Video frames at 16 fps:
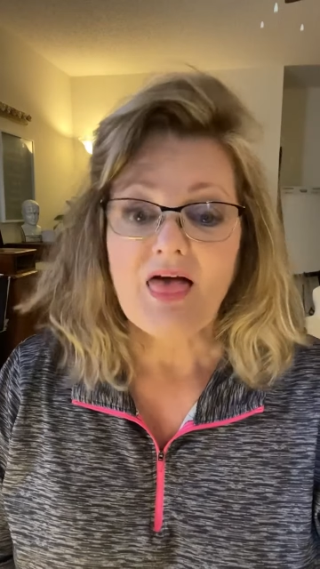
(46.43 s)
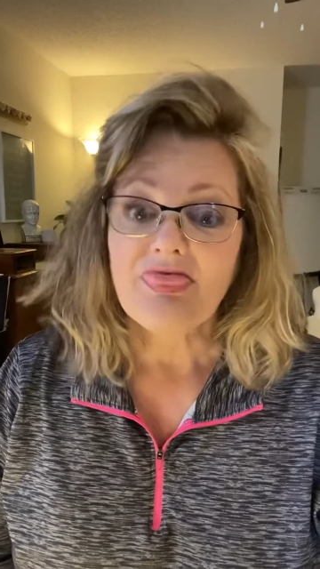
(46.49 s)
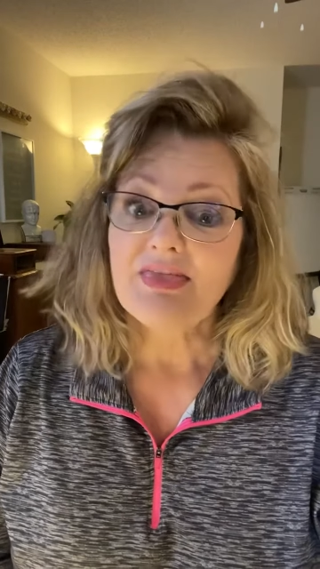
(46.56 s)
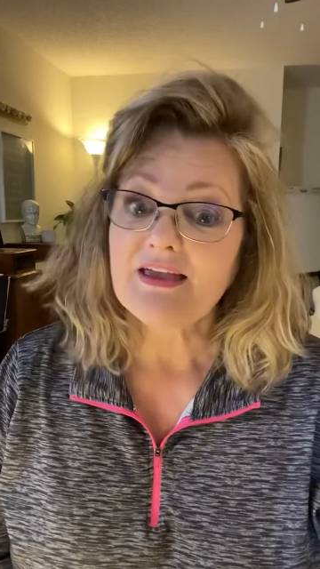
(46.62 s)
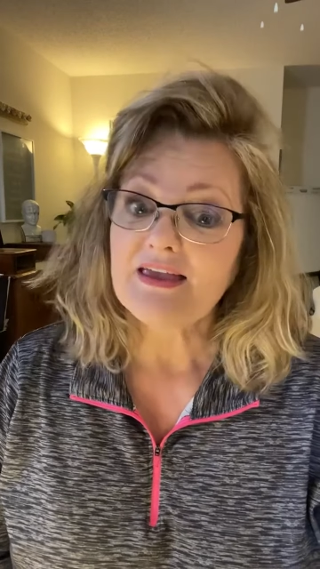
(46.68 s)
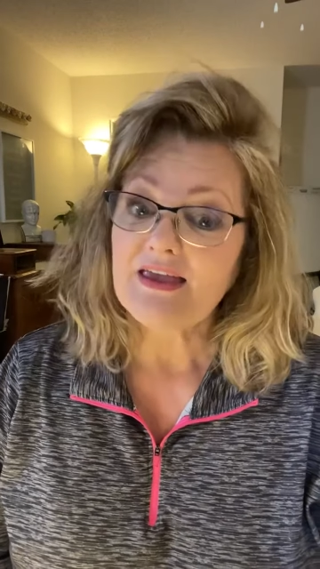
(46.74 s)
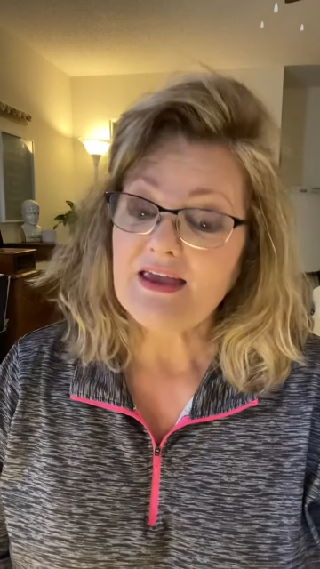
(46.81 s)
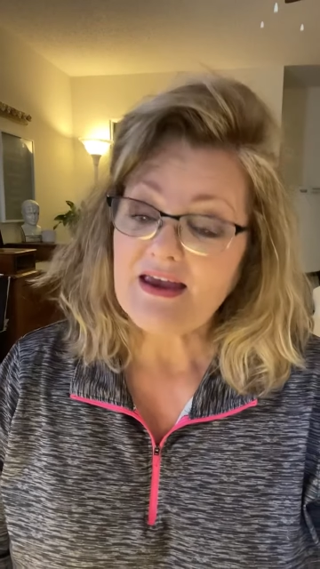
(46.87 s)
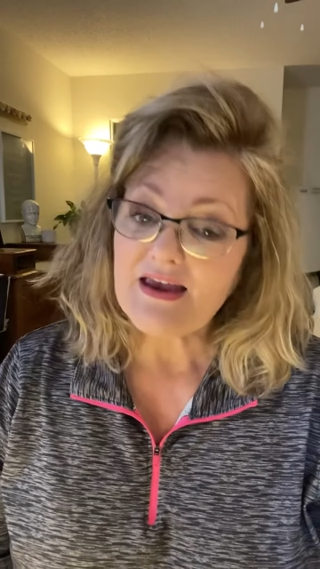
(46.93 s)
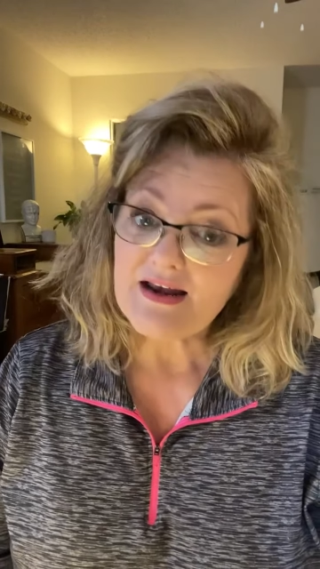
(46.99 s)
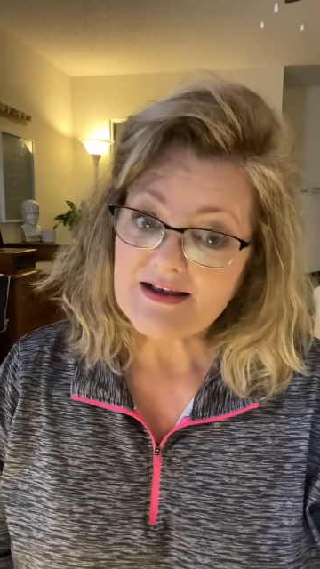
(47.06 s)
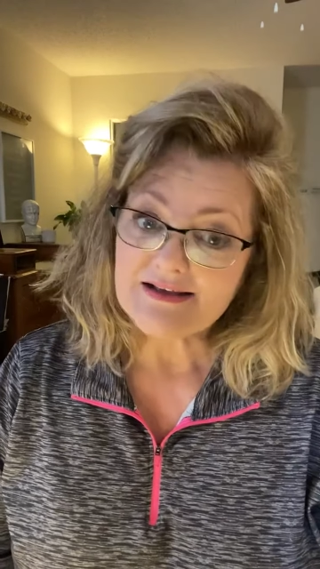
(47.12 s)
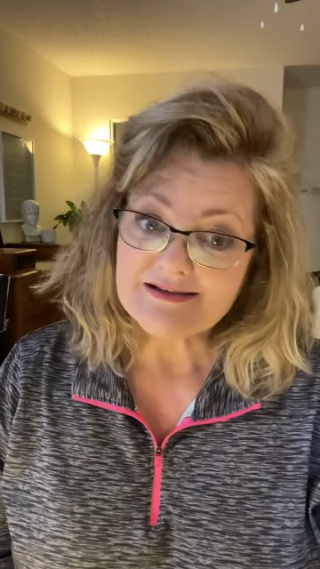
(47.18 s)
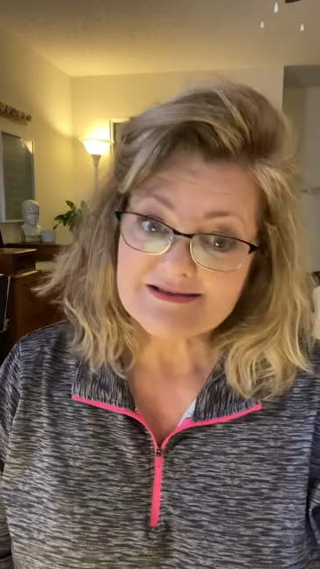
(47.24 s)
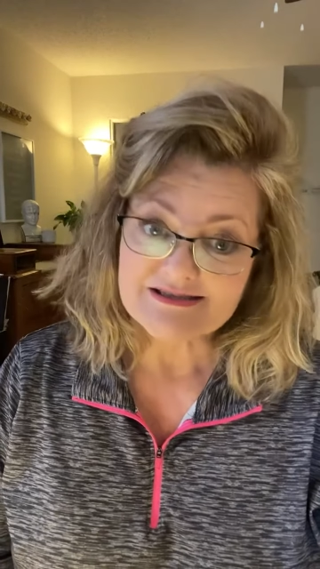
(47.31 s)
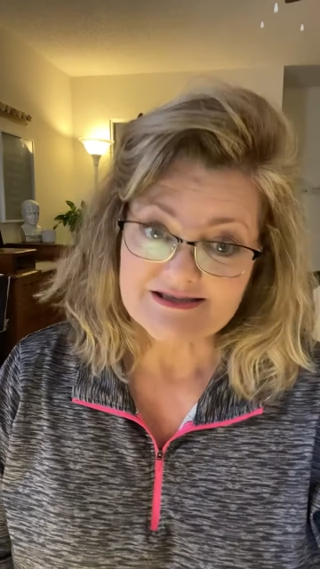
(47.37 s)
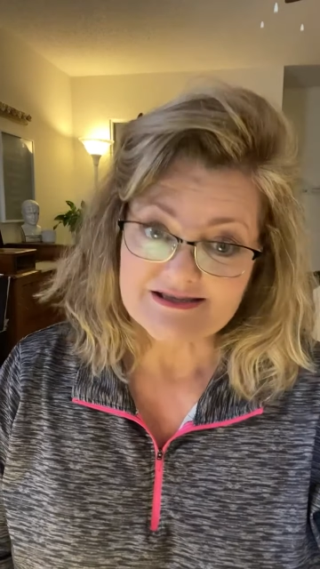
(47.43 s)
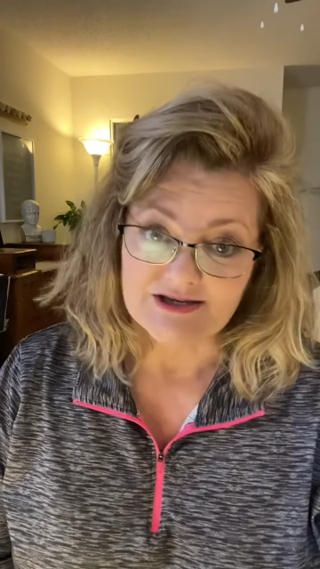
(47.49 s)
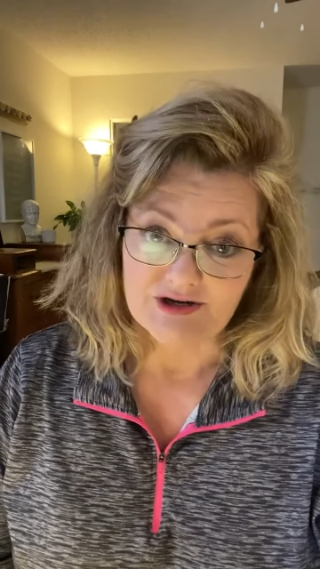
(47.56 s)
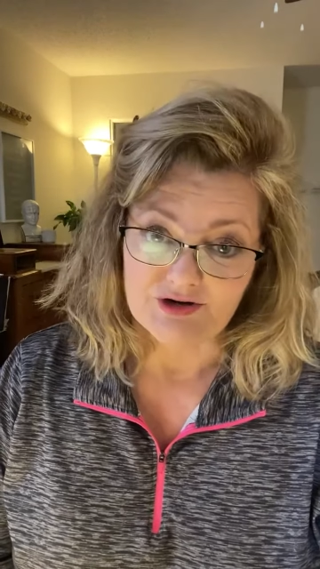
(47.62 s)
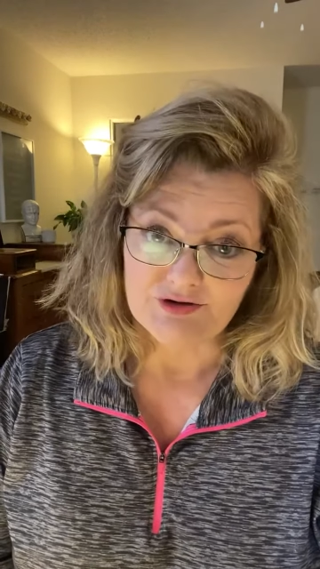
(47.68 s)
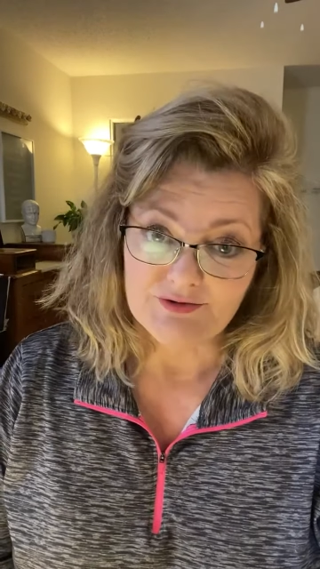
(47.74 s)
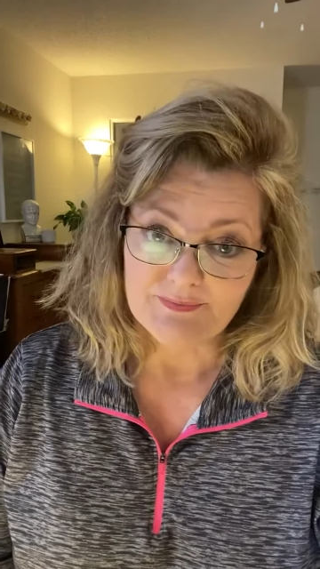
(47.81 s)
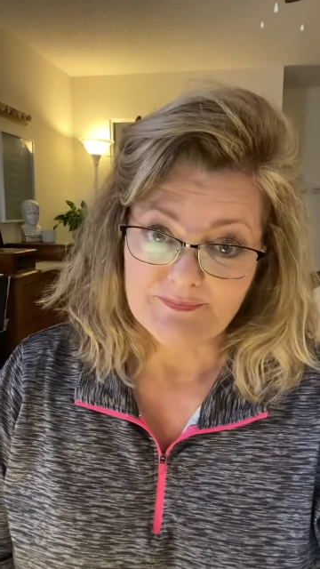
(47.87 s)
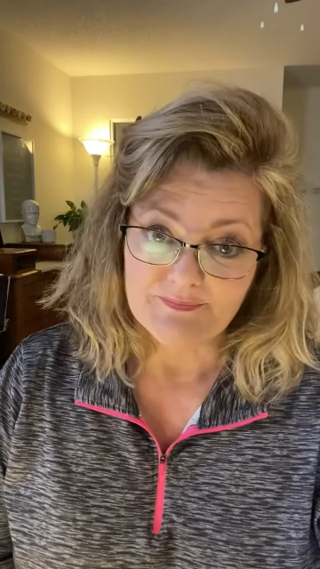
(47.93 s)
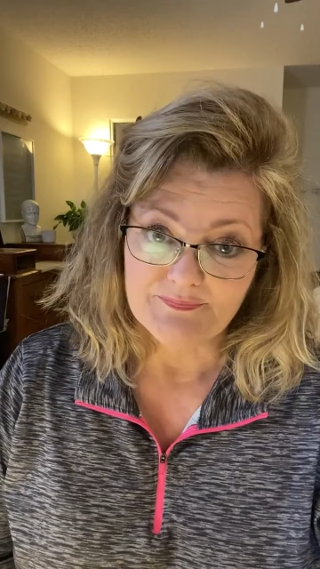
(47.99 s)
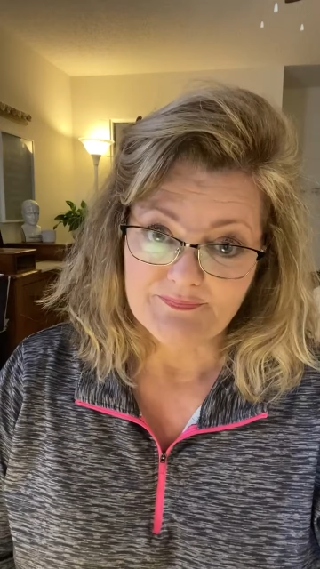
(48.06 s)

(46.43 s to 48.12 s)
The key to consider